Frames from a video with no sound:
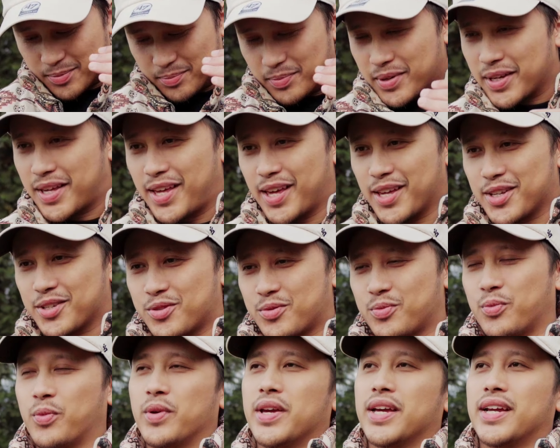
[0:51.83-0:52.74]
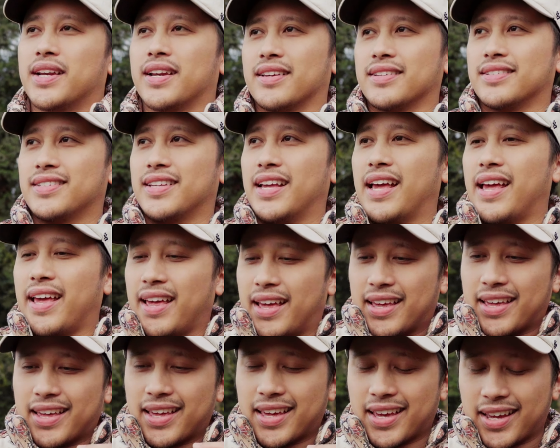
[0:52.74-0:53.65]
biggest weakness.
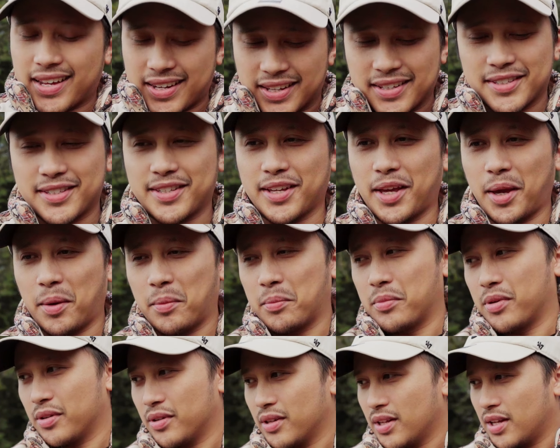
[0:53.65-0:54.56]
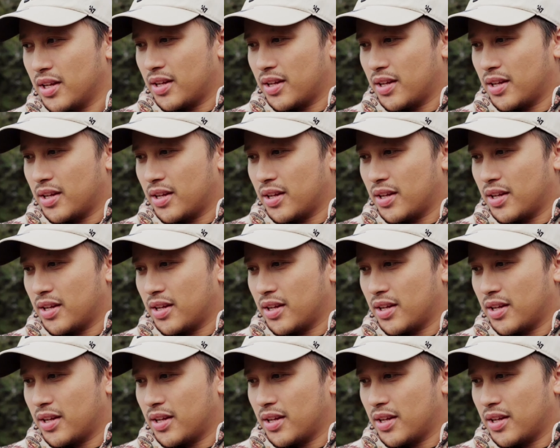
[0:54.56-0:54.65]
It is the gimbal,